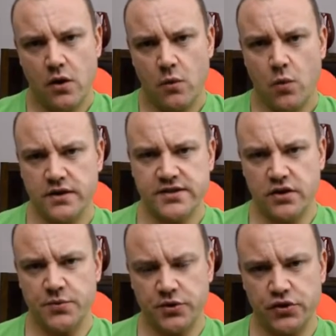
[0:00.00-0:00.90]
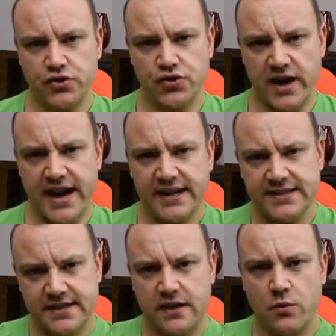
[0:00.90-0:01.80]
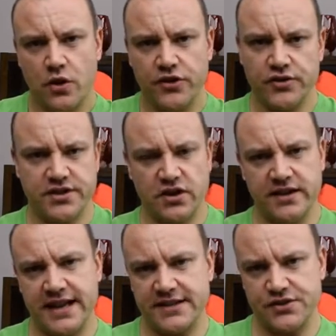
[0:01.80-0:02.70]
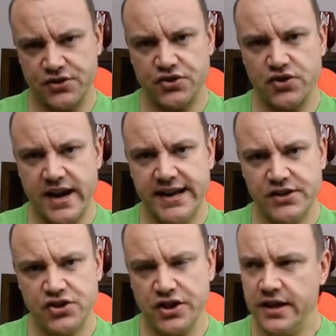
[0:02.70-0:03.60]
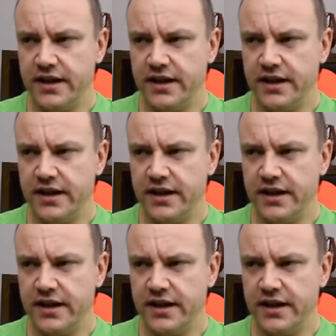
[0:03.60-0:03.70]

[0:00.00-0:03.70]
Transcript: one side will contract while the other side has to stretch.